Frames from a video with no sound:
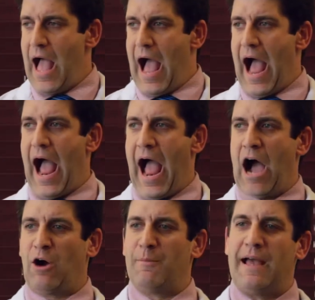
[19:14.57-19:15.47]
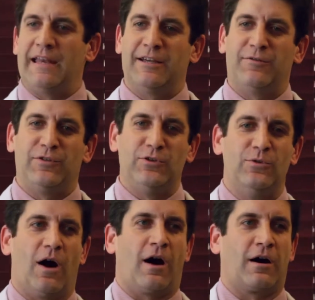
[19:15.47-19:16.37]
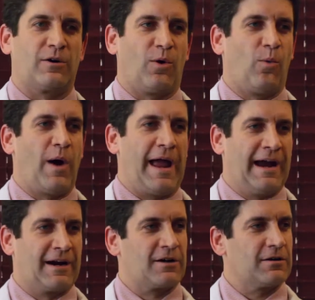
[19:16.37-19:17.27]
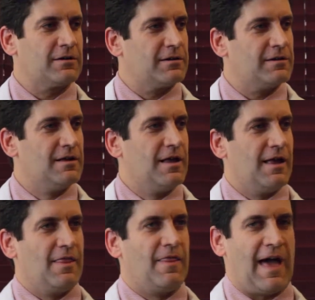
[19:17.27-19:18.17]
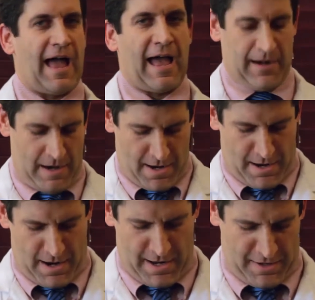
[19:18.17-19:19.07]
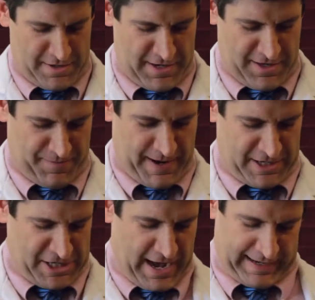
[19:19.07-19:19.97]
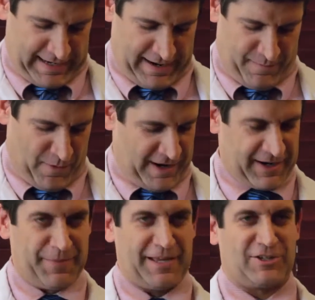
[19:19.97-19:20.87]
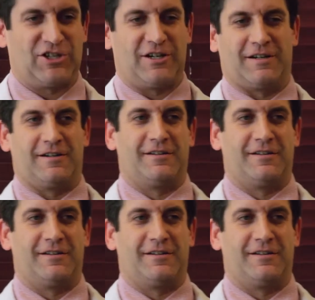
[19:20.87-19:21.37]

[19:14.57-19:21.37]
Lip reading: How many of you are aware that underneath my jacket I'm wearing a pink shirt?